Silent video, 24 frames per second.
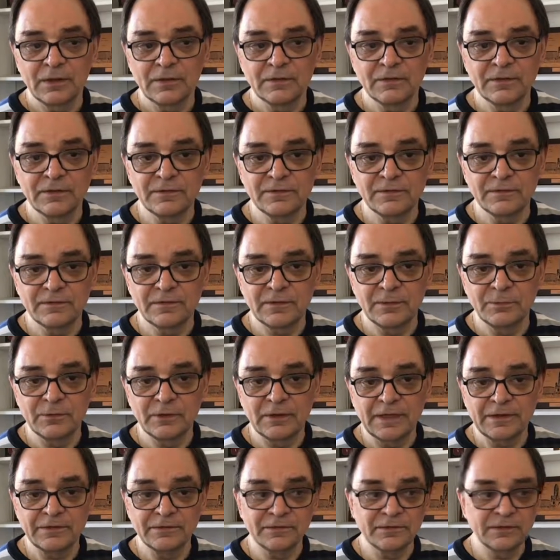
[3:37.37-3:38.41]
this
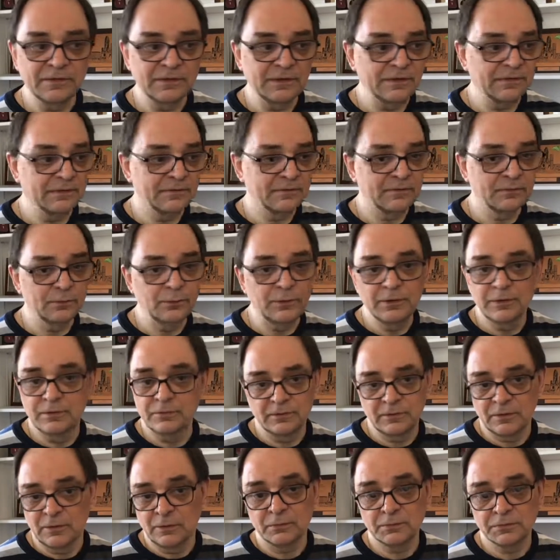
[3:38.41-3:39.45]
simulation is doing
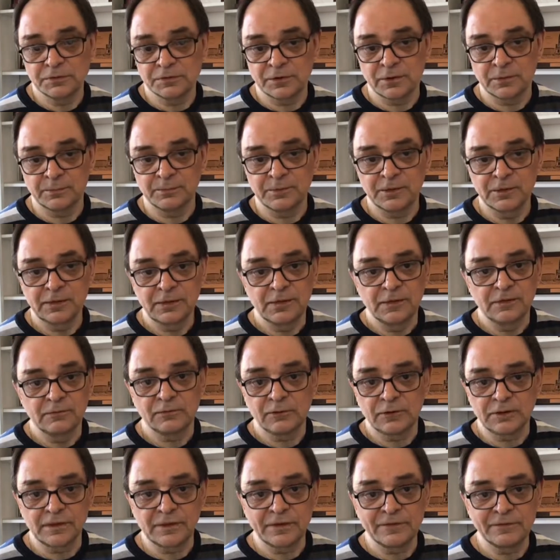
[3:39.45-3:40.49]
the whole job
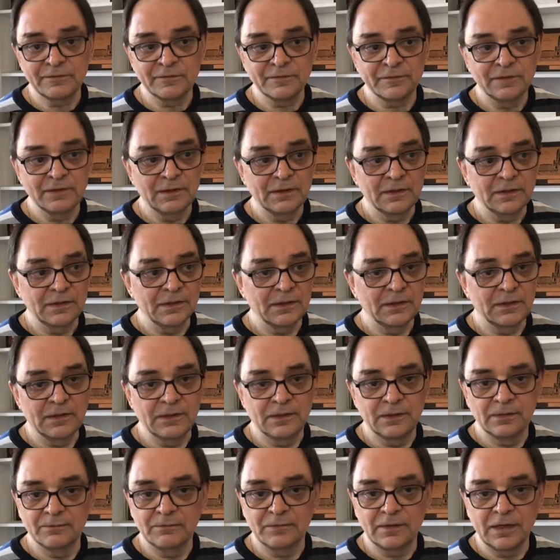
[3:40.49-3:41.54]
for us,
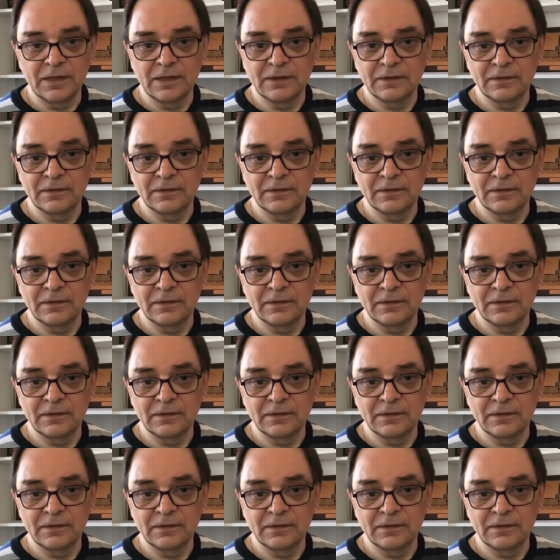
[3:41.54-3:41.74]
and